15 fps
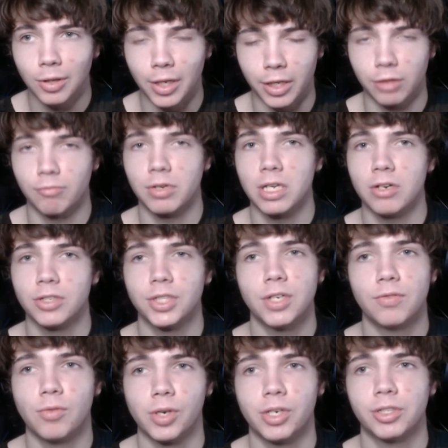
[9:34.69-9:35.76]
Like 4 years
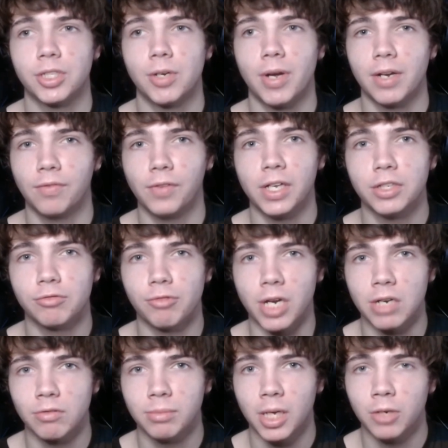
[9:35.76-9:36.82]
ago, I had FaZe
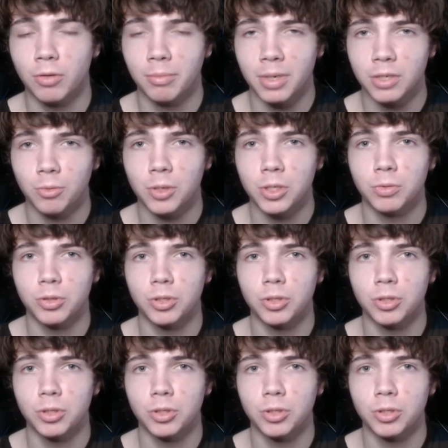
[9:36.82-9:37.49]
Rain reply to one of my tweets,